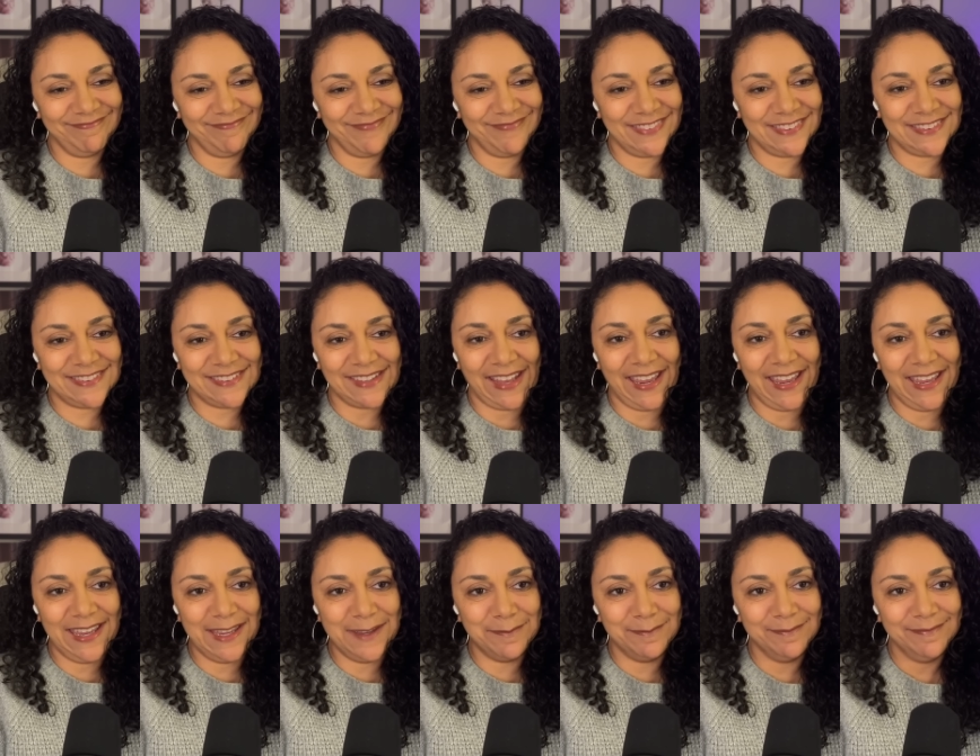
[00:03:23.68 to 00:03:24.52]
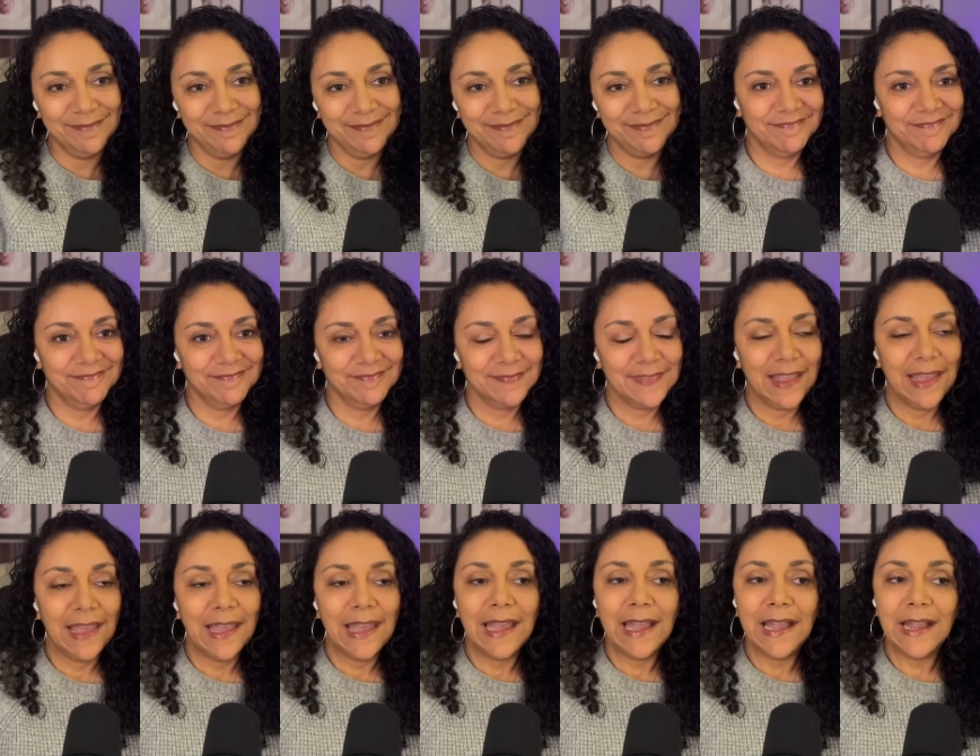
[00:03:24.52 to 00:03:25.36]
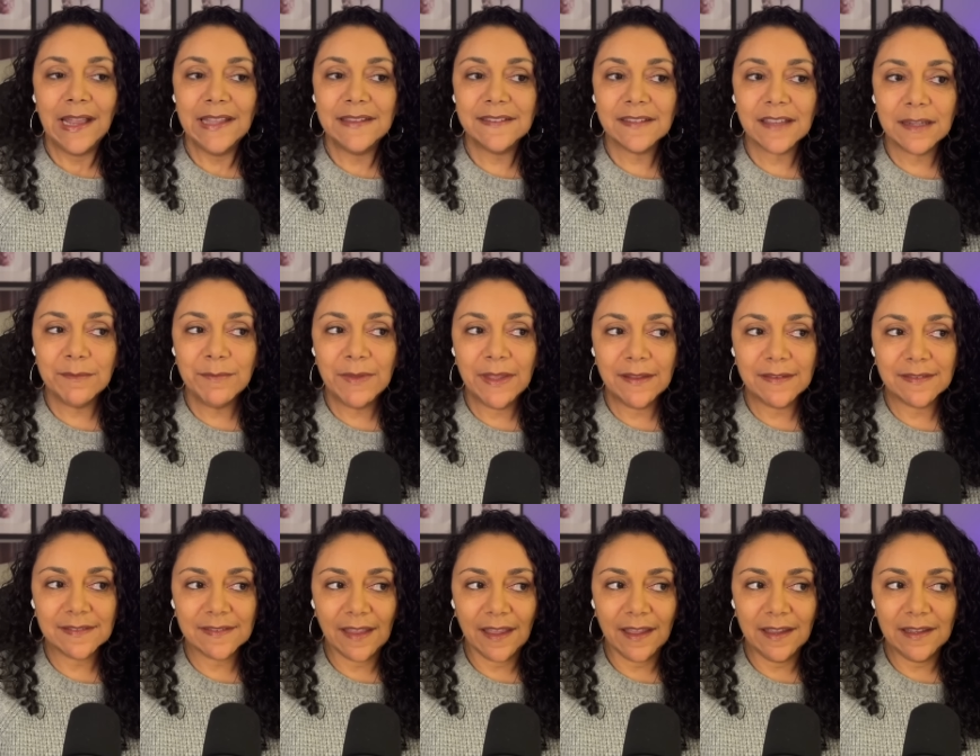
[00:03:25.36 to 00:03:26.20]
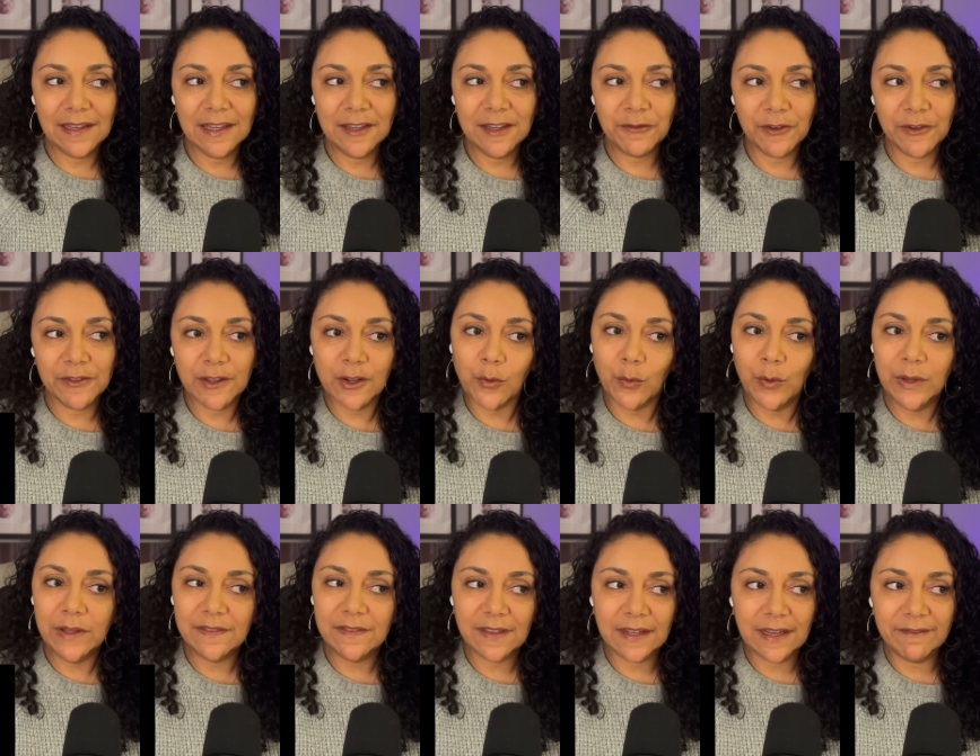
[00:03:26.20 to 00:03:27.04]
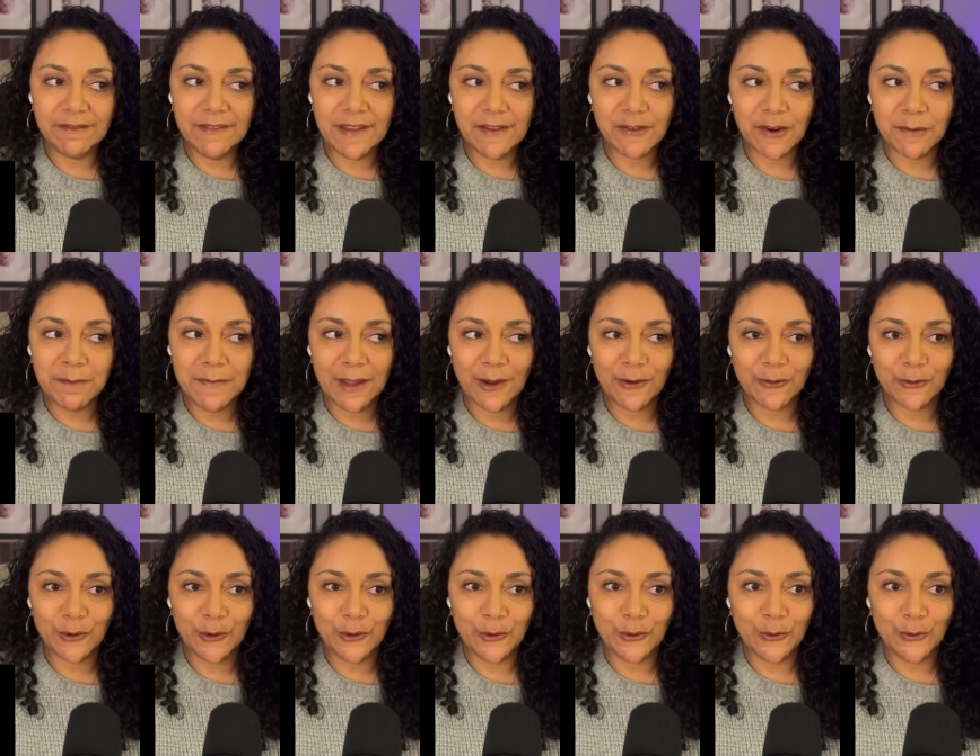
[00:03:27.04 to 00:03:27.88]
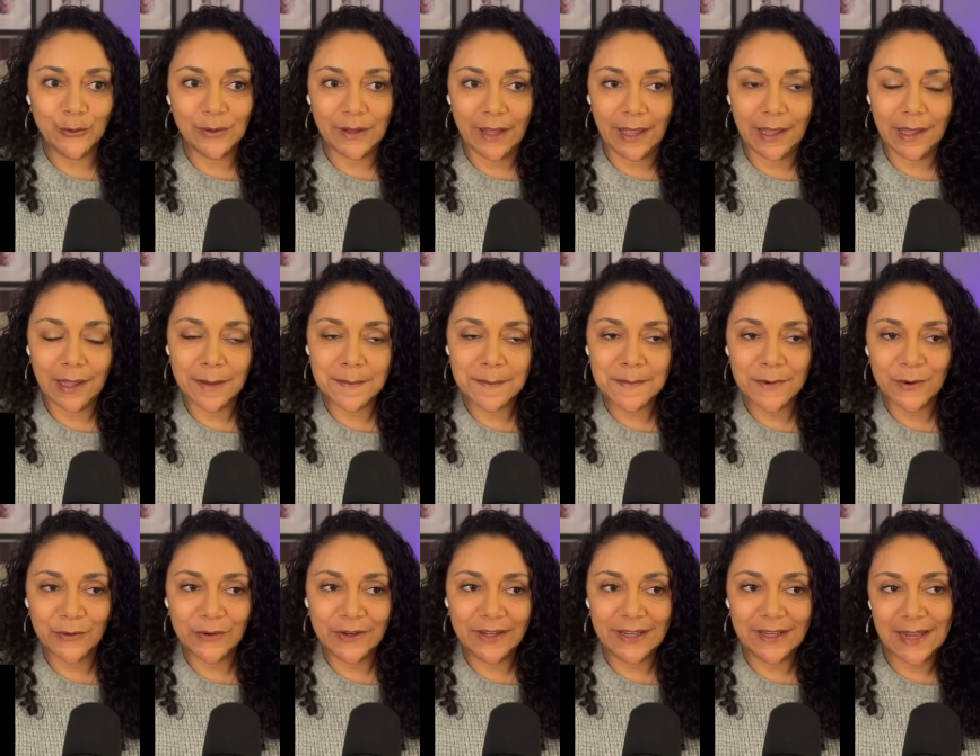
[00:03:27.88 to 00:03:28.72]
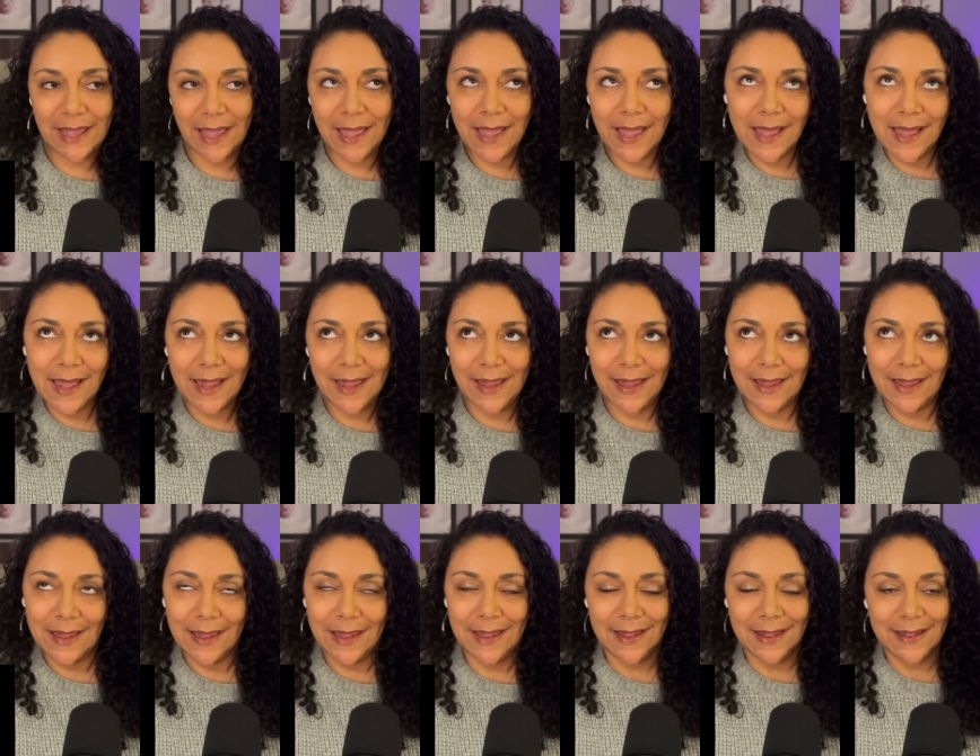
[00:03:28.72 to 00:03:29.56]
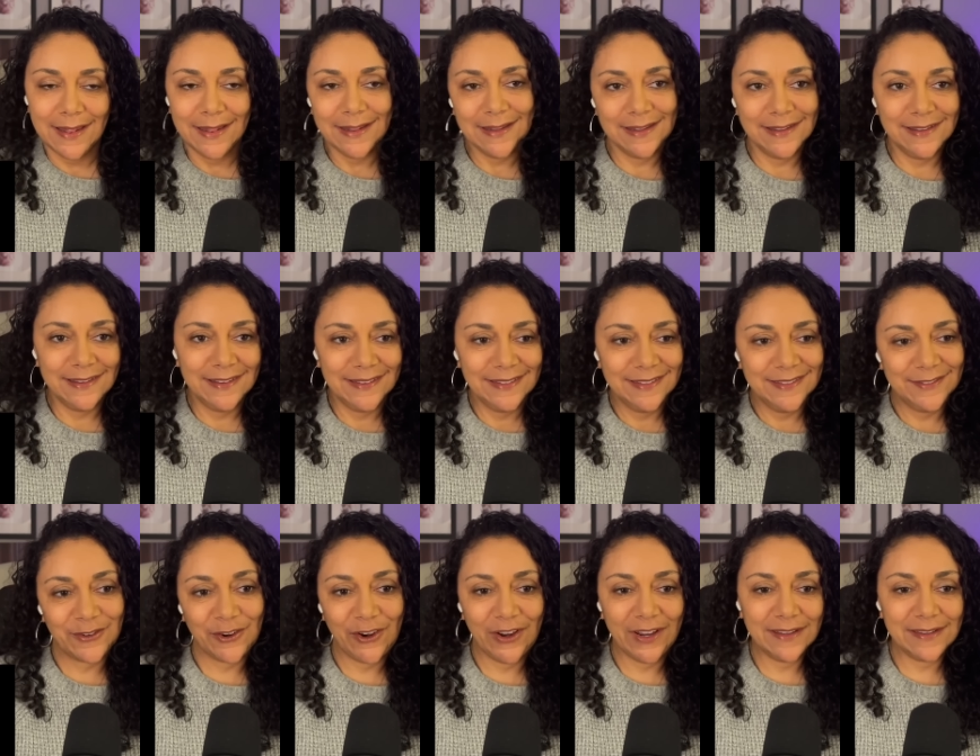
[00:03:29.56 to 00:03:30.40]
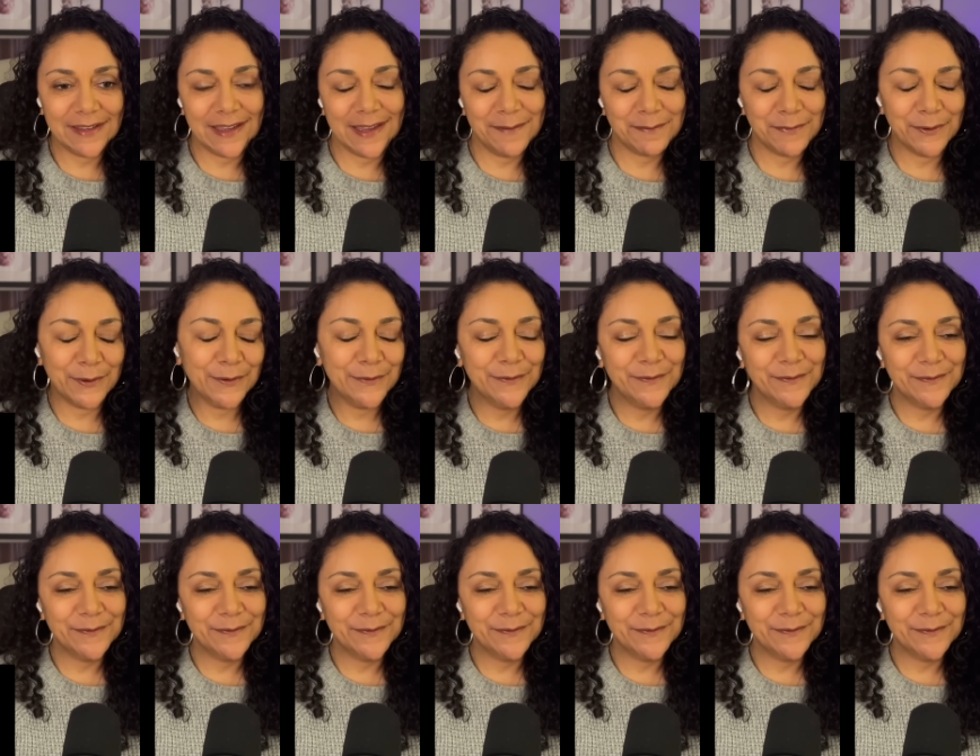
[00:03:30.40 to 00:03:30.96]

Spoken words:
Same. It's going to be exciting for the queens that have never met Ru, like Marina, for example.